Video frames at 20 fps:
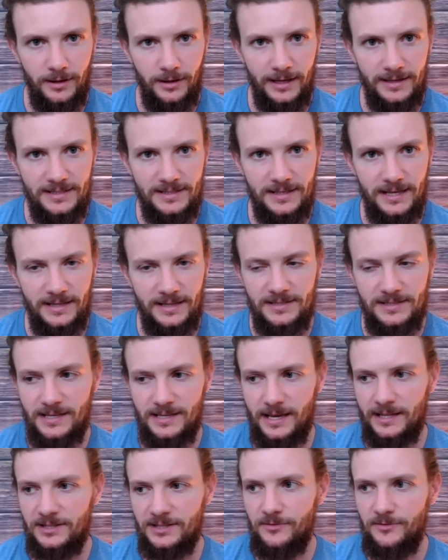
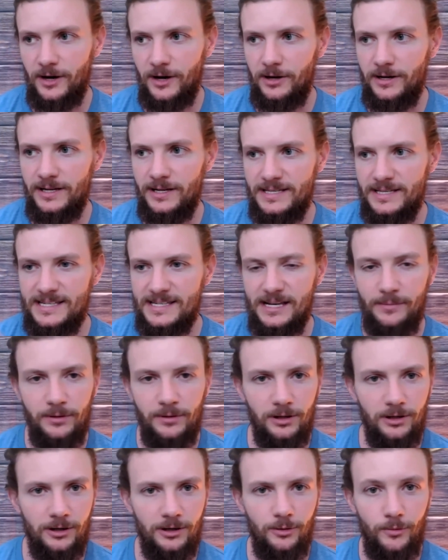It's very
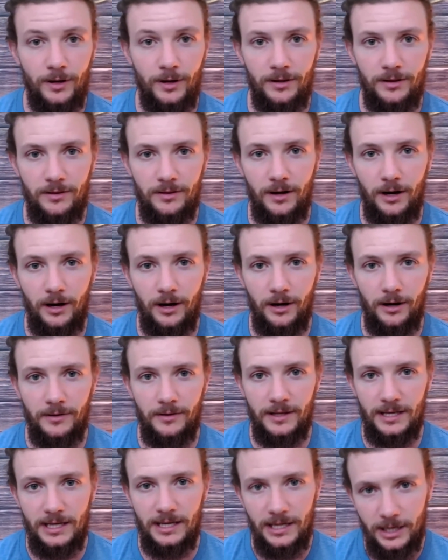similar with
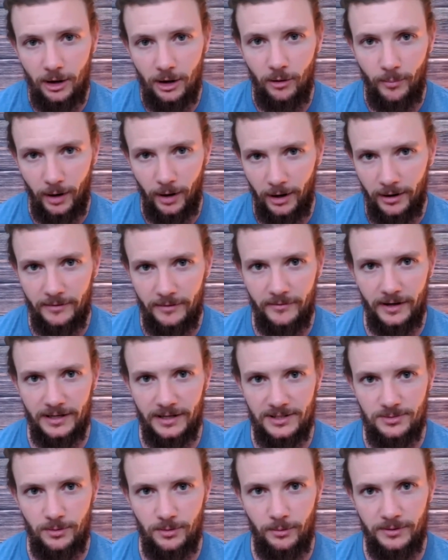the ego part of
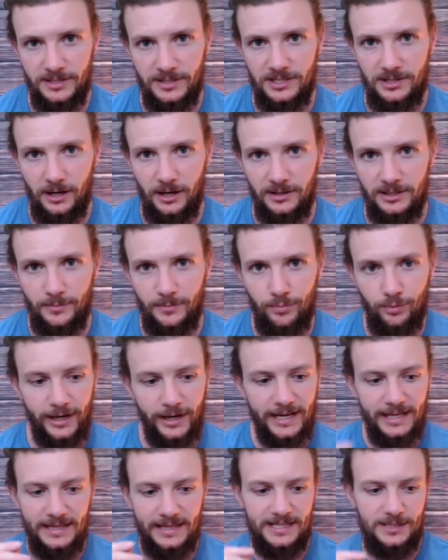us when we start to
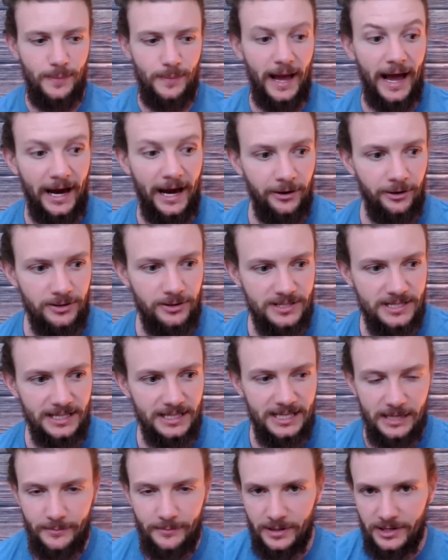break these patterns
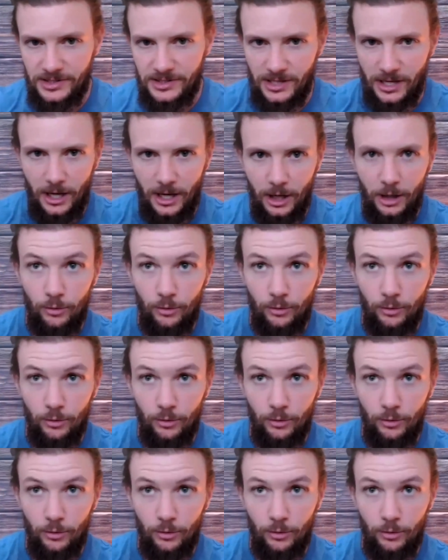that keep us